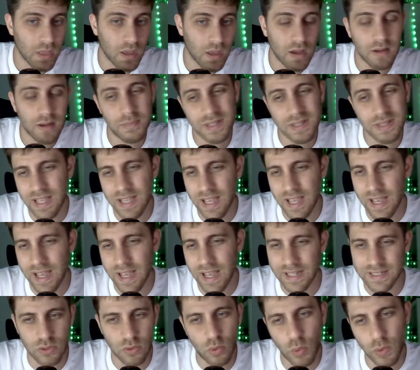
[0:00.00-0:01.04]
But yeah,
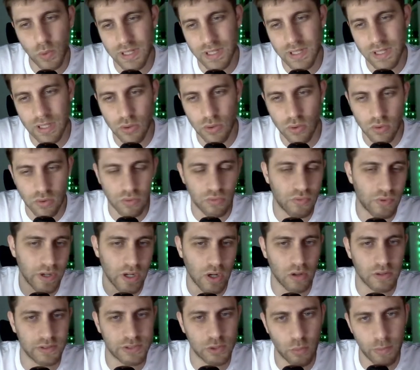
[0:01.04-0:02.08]
so queen d3
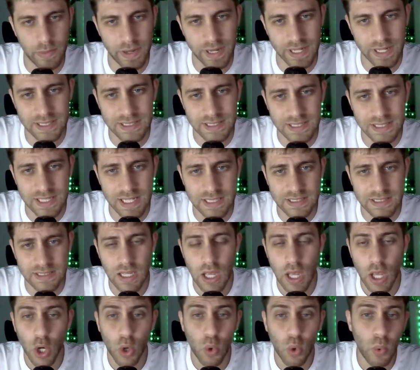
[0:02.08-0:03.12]
also makes sense.
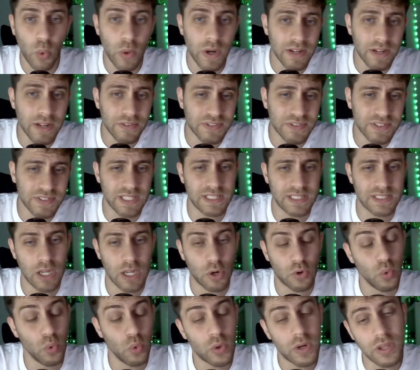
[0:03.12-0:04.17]
Queen f6,
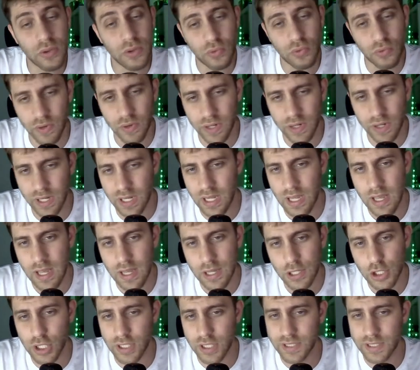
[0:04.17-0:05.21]
rook e3,
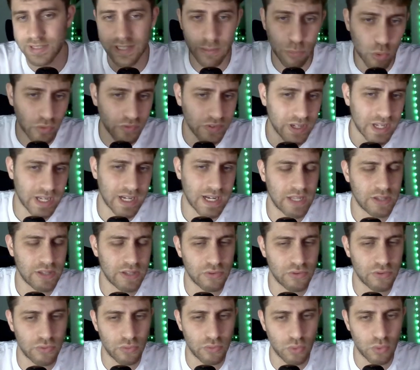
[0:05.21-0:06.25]
just improving another
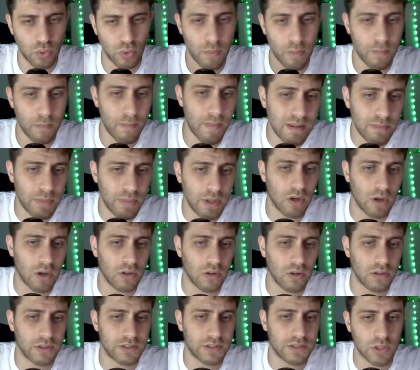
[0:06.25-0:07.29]
rook, maybe
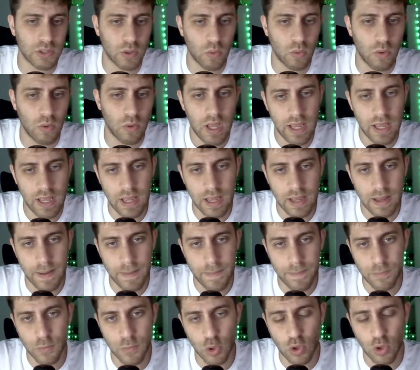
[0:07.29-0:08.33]
also,
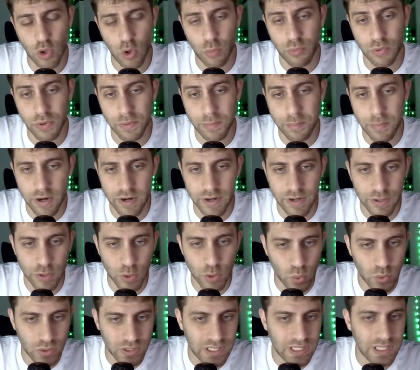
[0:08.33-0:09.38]
prepare
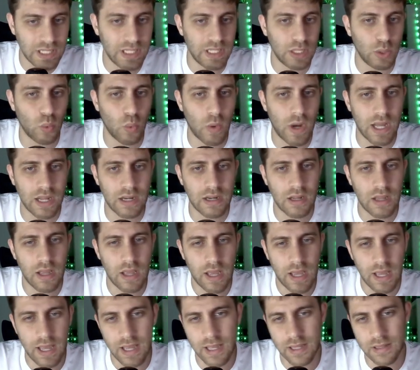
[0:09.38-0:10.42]
rook d1
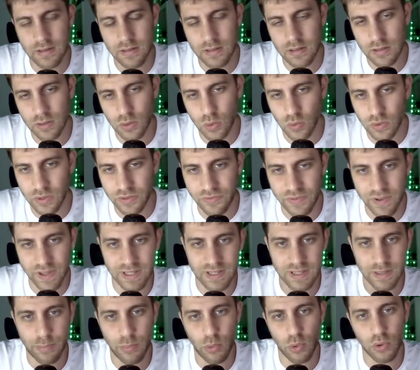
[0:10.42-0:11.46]
and to
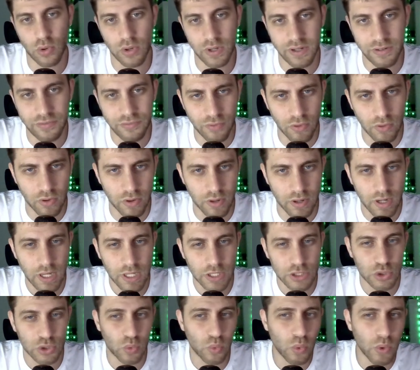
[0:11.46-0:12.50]
defend the pawn on e4.
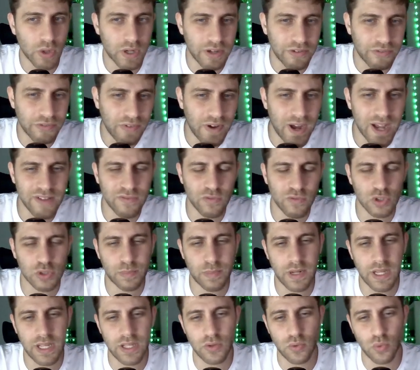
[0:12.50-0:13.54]
So rook e5 was
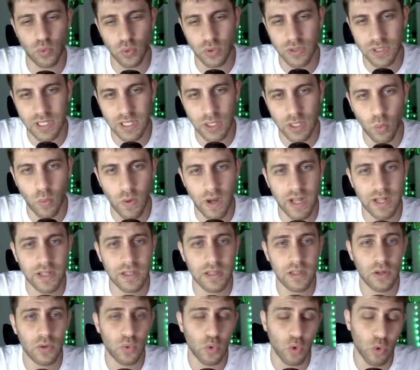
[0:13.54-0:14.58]
played, rook
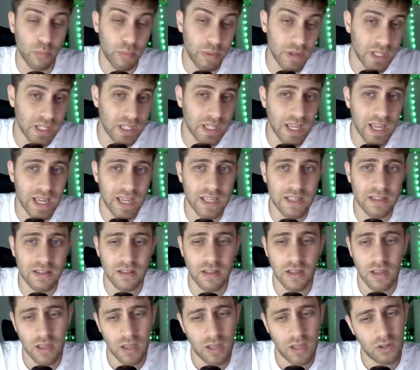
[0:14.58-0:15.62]
d1, rook b8.
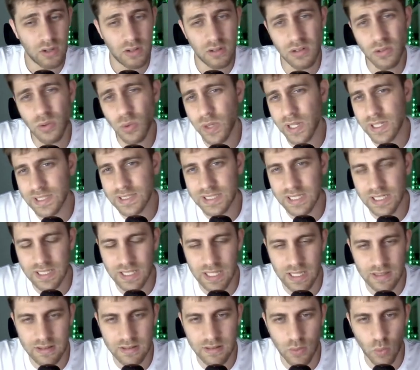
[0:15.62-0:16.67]
You can see
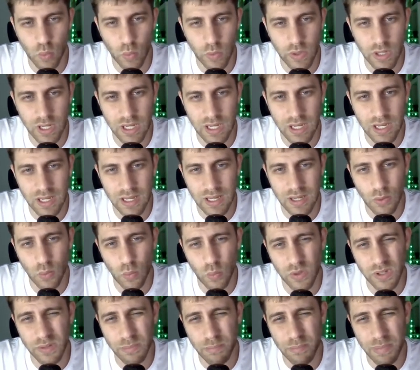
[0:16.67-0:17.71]
that
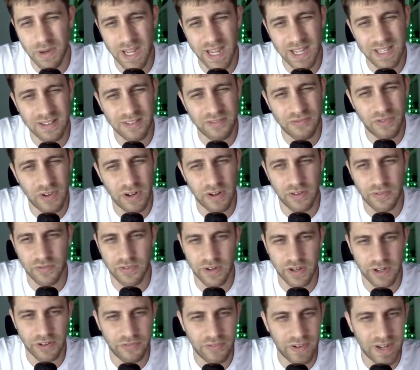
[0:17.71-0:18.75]
we played very,
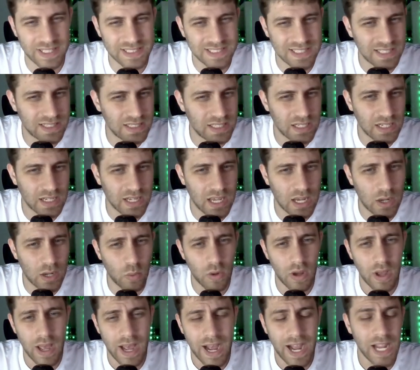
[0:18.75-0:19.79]
very fast until
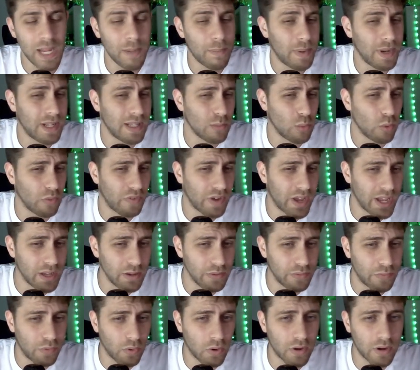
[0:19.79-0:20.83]
now. I played the move
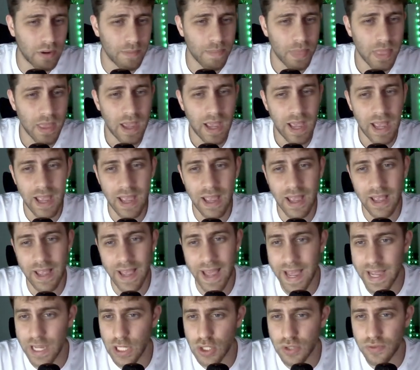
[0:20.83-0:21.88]
a4,
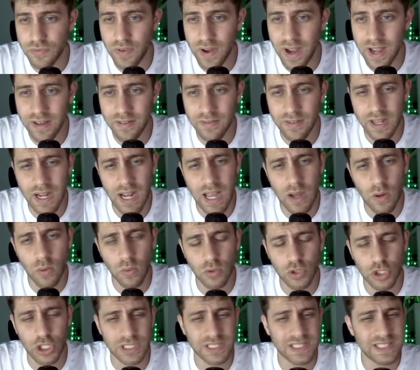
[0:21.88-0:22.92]
h5, and
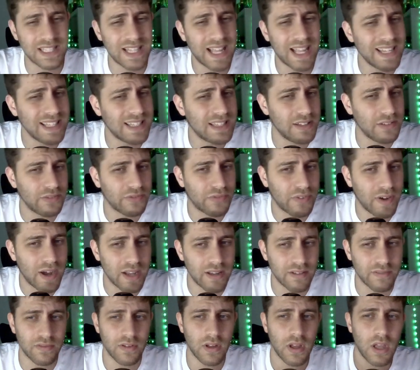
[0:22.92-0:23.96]
now just knight
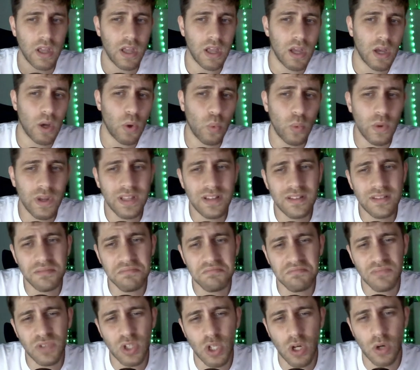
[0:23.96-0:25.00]
d5 with,
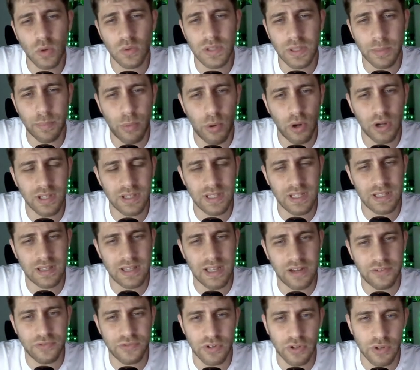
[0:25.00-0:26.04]
the point that
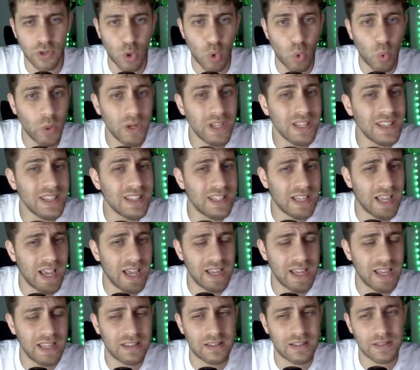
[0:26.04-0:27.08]
after queen
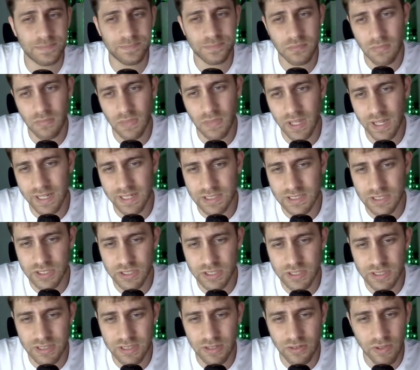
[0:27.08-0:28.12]
d8,
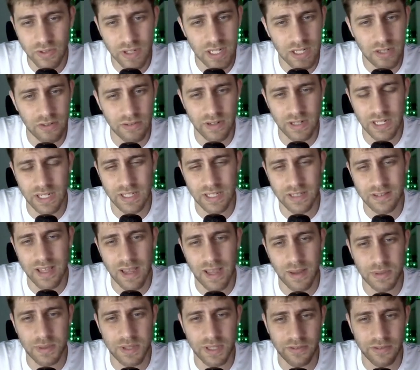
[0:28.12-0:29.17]
it's really, really
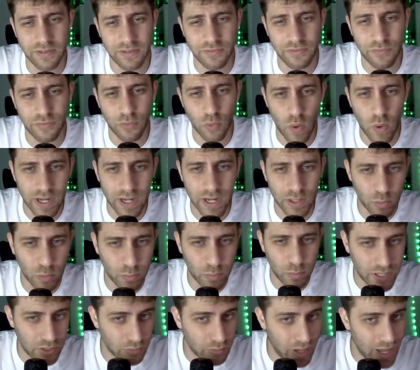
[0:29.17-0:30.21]
tempting for white to play
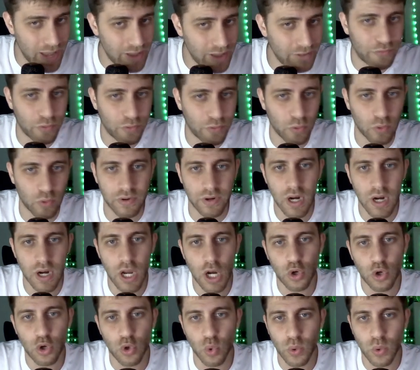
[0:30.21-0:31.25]
f4,
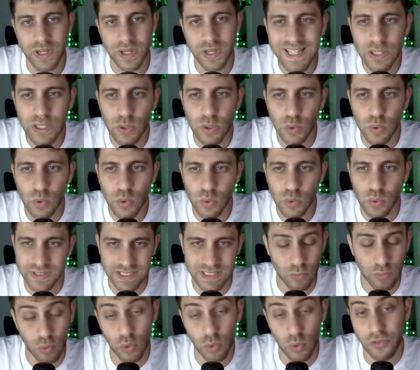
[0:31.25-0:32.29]
rook 5
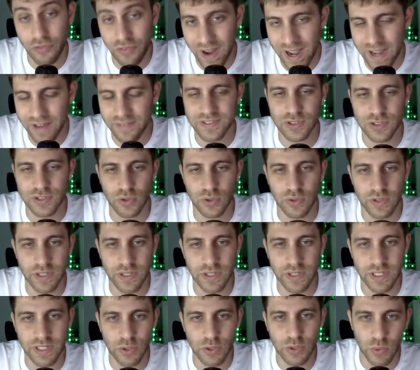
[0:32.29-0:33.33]
to
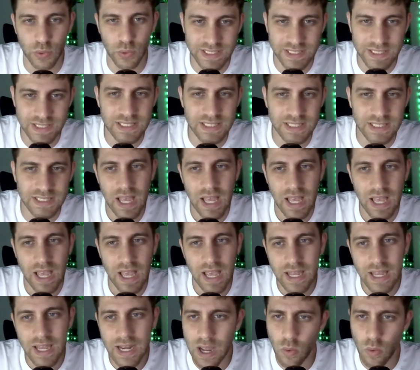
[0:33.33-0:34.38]
e6, and
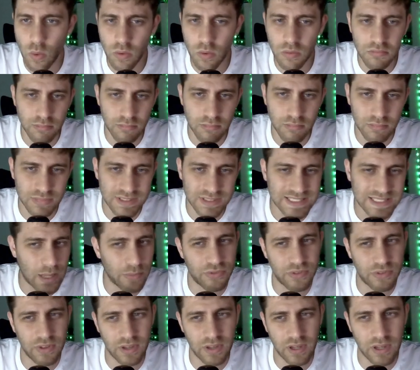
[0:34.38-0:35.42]
now
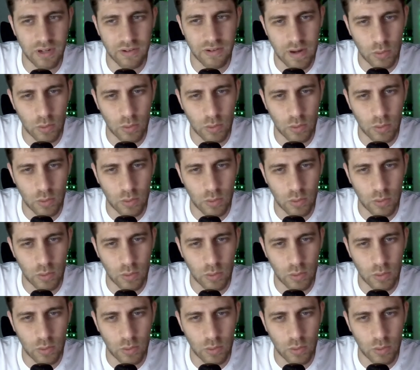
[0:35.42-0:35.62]
something around